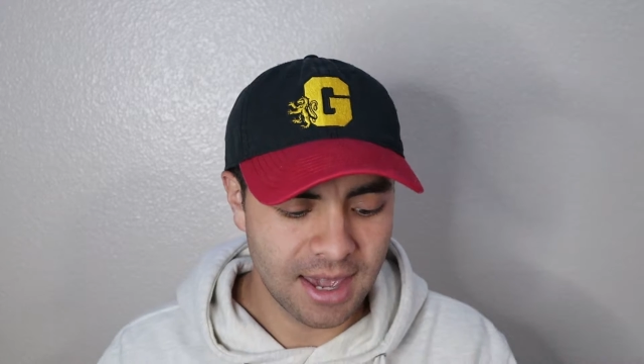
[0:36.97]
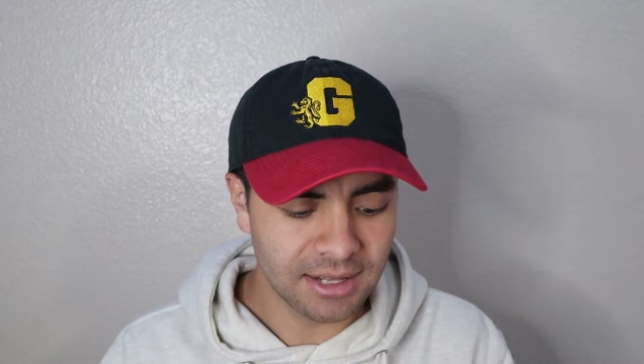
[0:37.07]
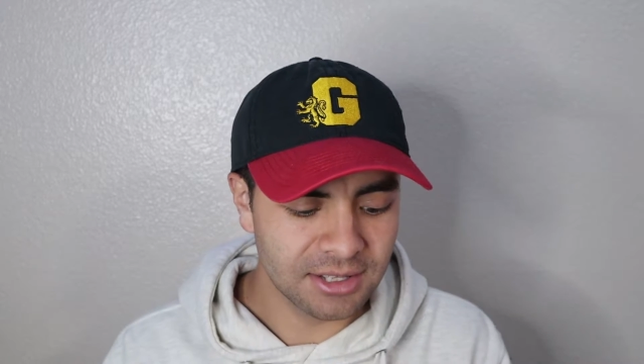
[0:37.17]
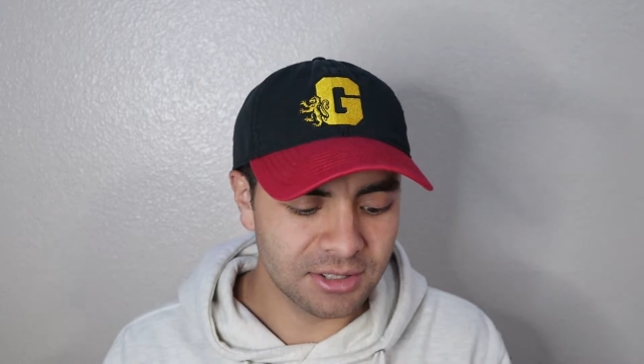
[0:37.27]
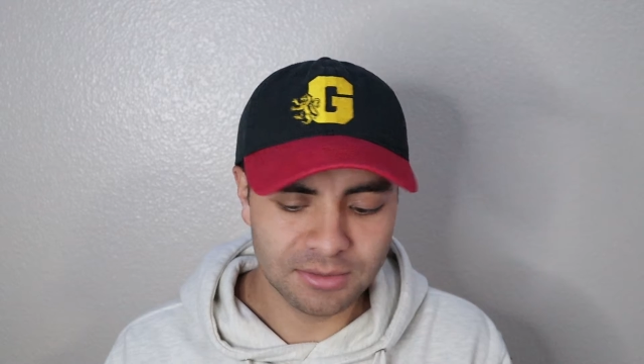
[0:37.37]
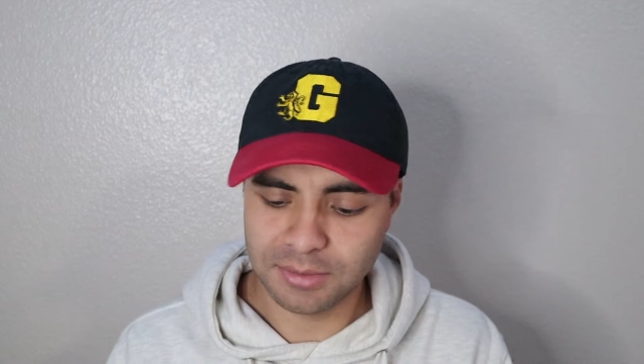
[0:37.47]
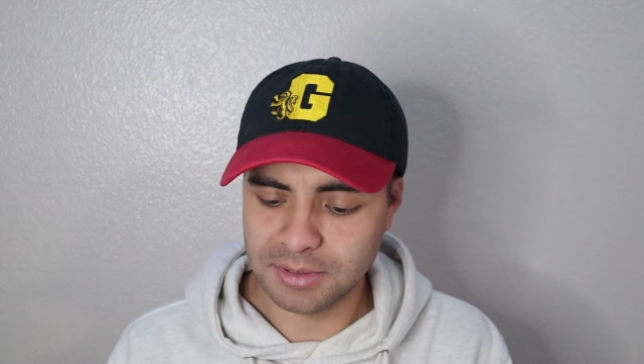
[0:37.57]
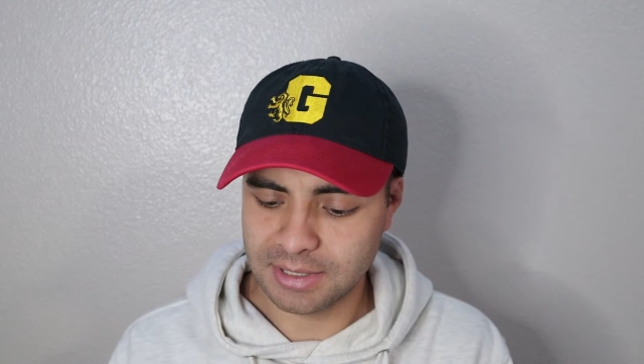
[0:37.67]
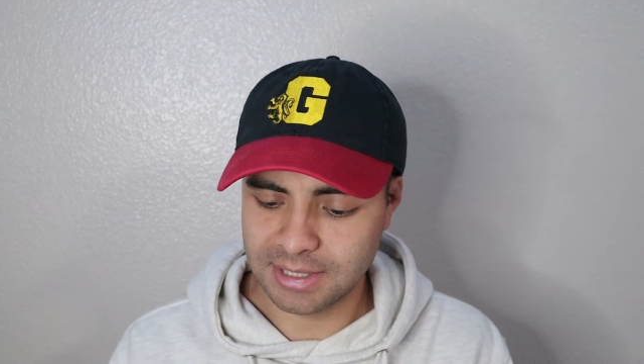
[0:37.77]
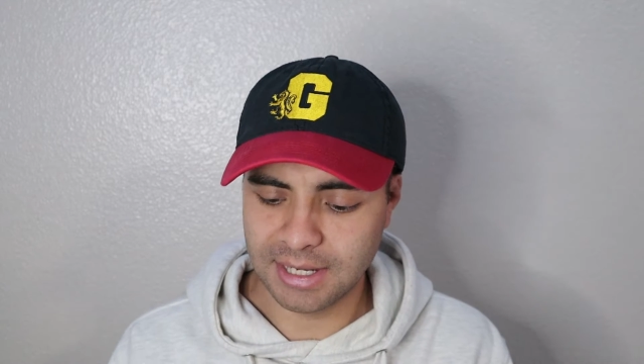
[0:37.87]
And they've just
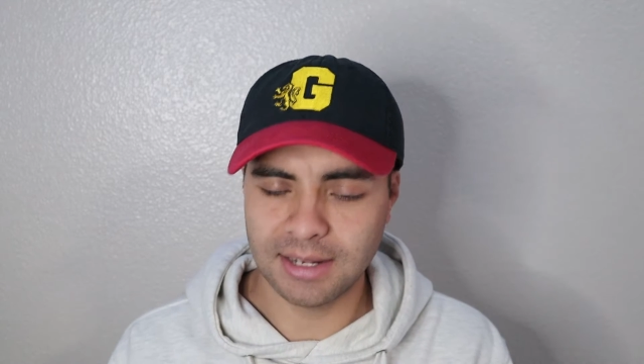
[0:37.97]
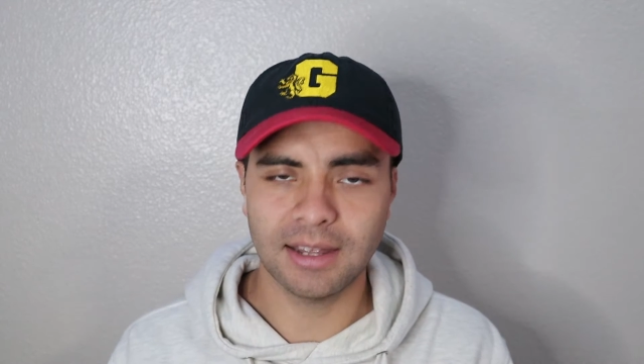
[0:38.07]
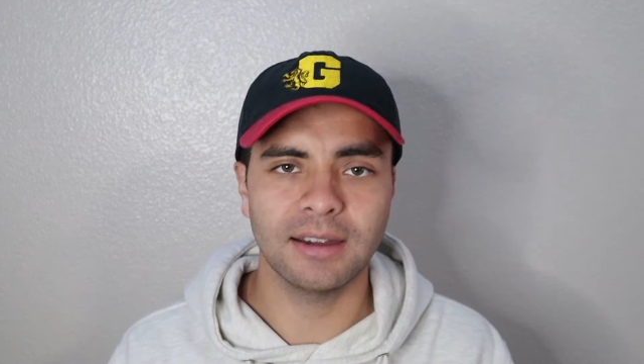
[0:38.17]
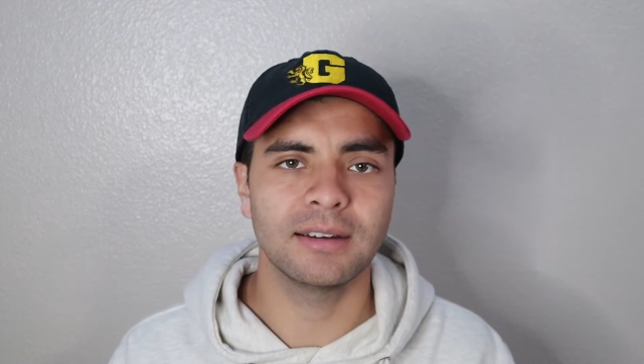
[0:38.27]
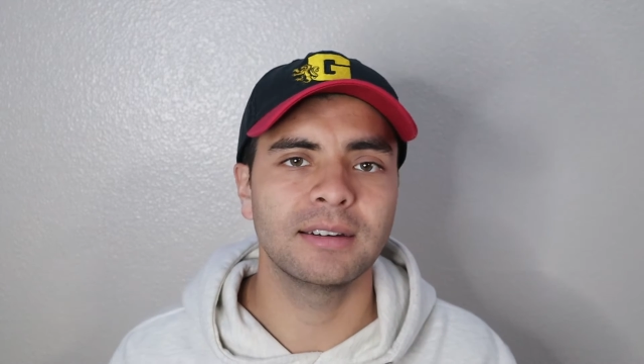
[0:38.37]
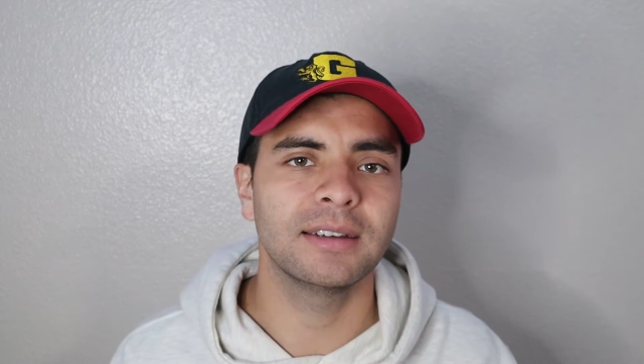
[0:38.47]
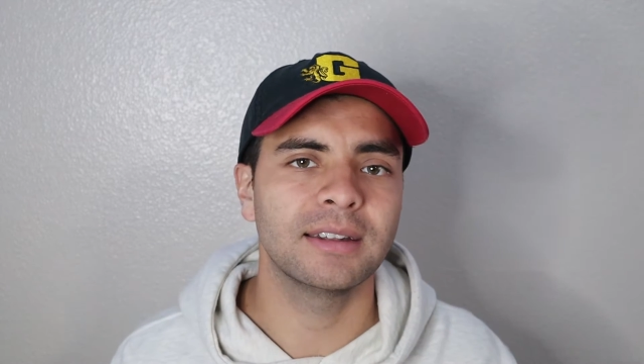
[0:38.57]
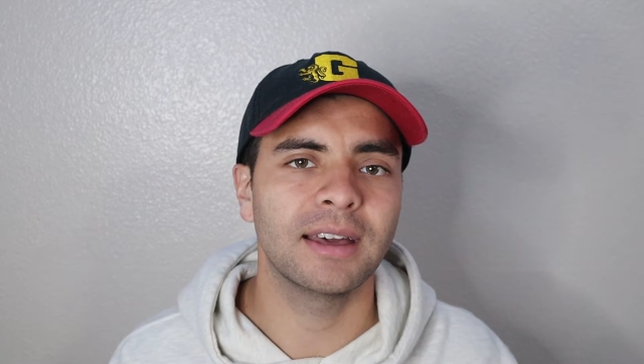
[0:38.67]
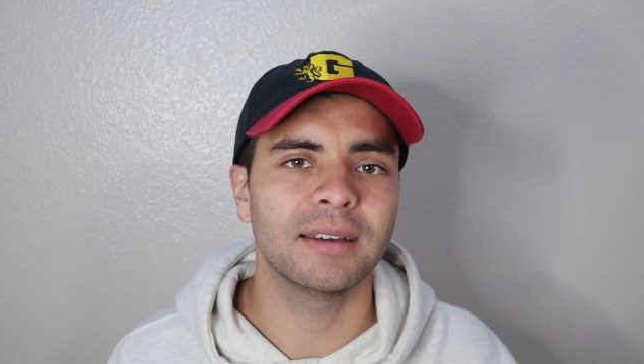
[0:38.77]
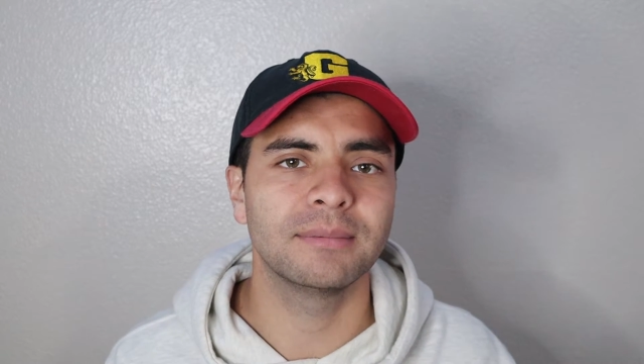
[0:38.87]
been sitting there
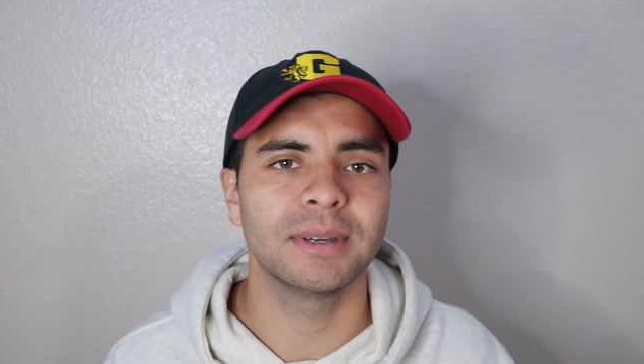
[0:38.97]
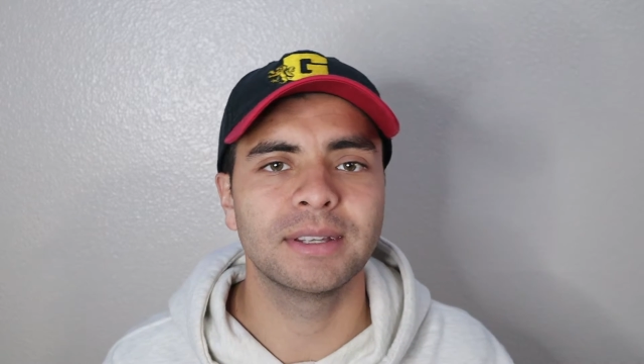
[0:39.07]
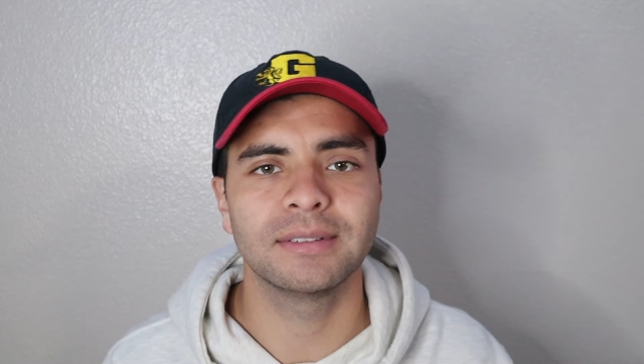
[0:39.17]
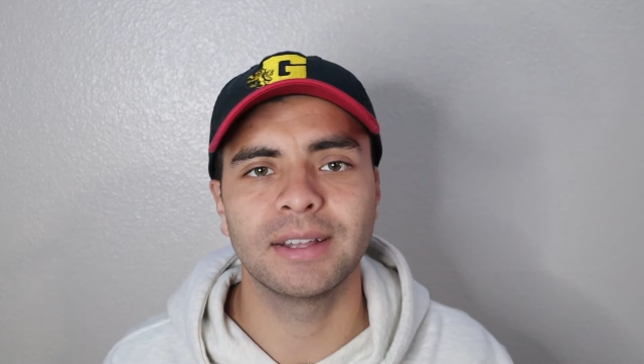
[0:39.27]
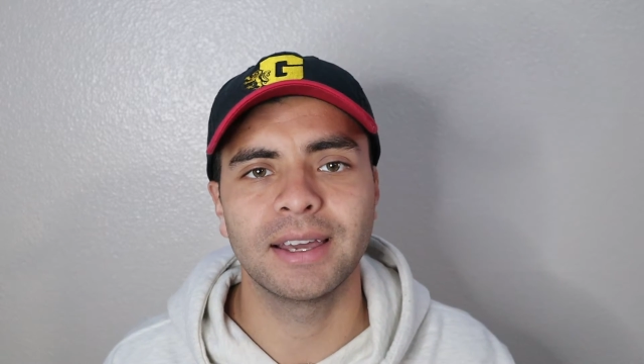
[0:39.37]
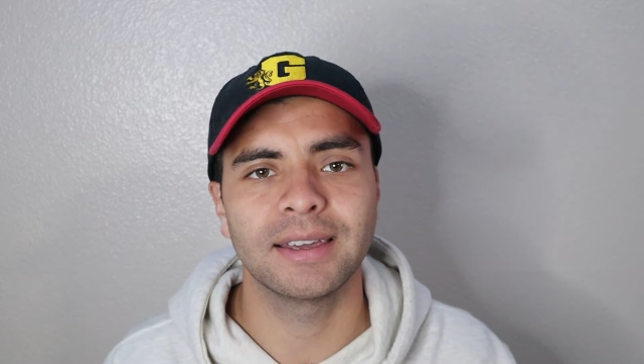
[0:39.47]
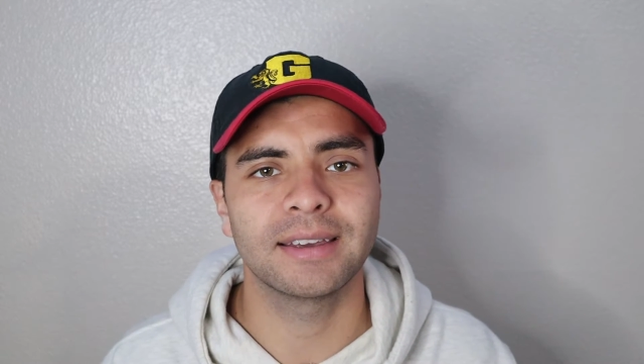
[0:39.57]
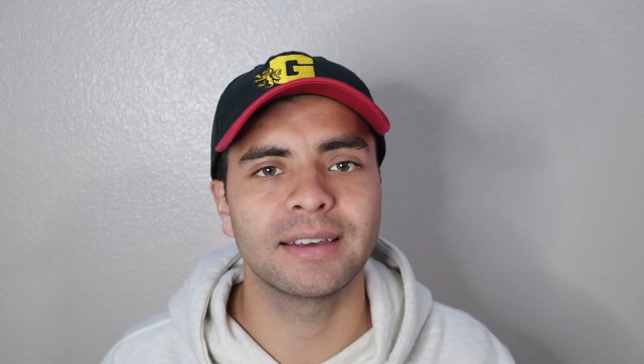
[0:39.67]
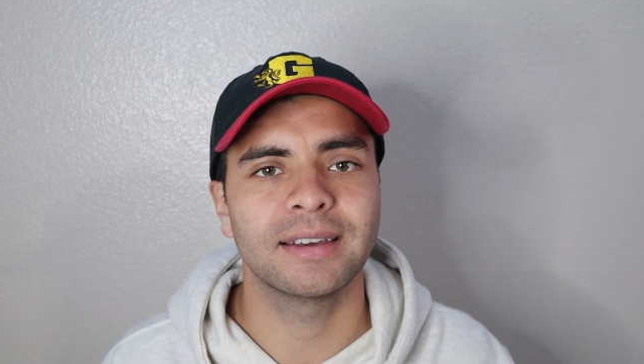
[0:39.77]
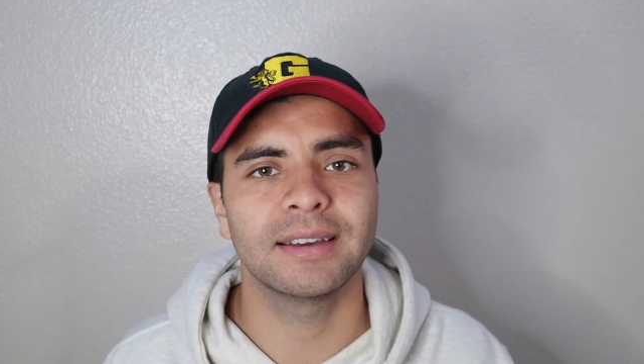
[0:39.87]
and I've been like,